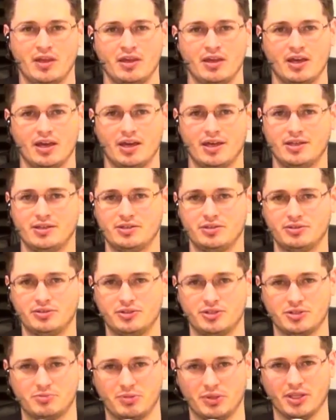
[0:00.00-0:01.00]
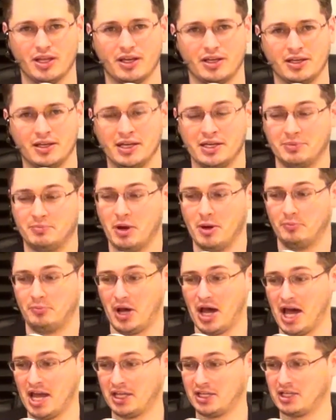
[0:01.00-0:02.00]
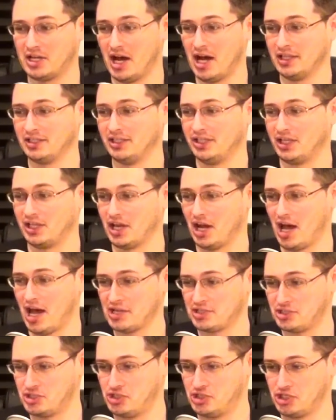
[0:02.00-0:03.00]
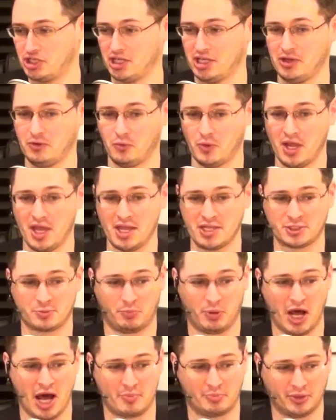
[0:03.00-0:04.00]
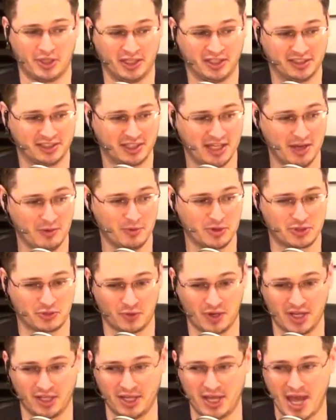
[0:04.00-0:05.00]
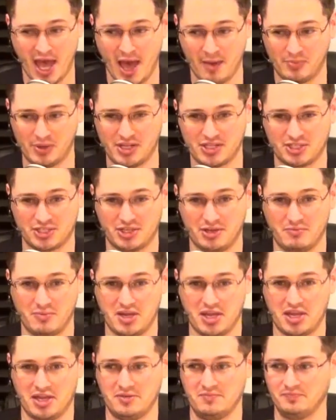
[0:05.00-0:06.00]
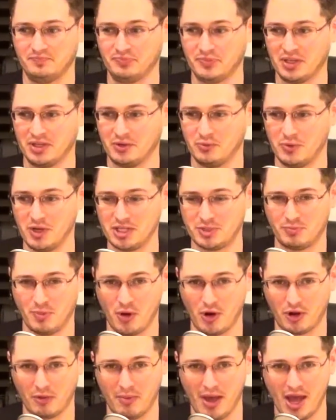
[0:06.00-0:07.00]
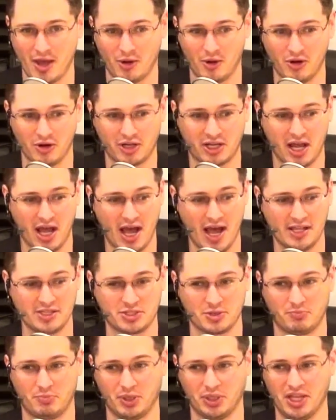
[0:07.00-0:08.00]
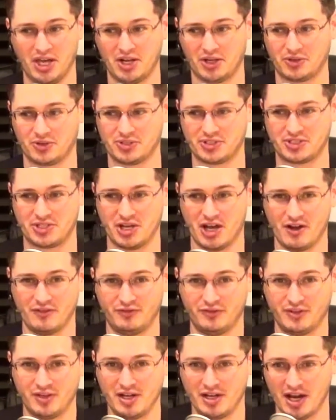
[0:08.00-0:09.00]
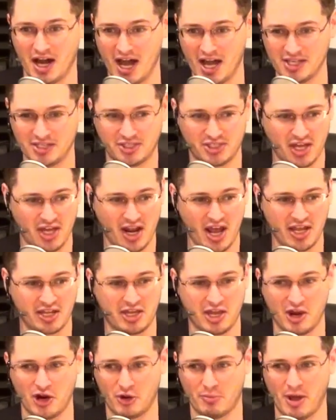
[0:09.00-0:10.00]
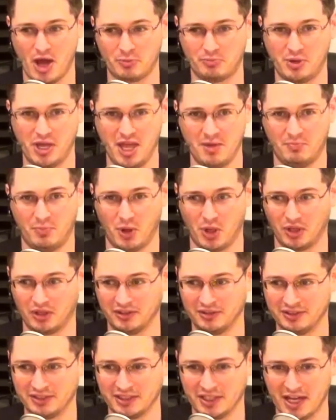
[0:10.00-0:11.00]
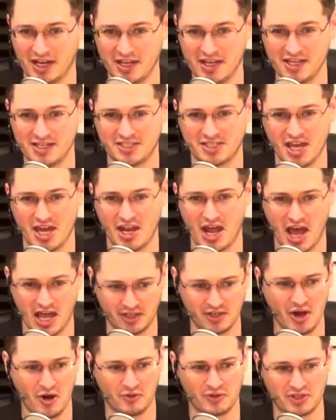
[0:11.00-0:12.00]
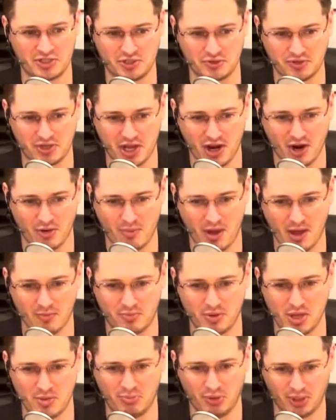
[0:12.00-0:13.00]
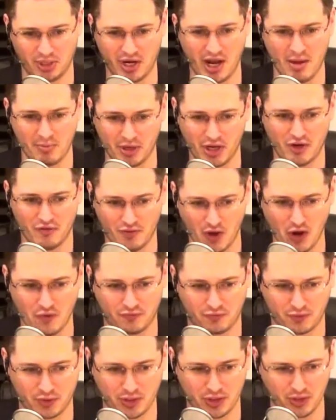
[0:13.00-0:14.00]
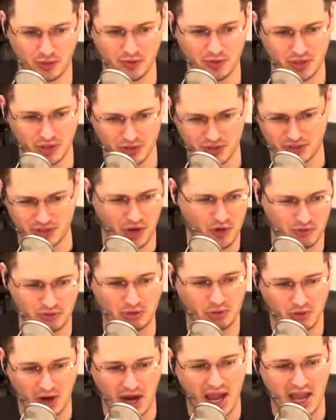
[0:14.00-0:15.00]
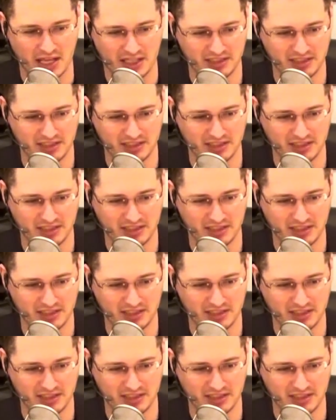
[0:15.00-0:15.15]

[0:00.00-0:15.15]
and just be like, but by golly gosh, gee whiz, Papa, he was really happy to see me. We spoke about all kinds of political stuff. I said I care about people. And he said, I know that you care about people, and I'm going to vote for you. You're so great.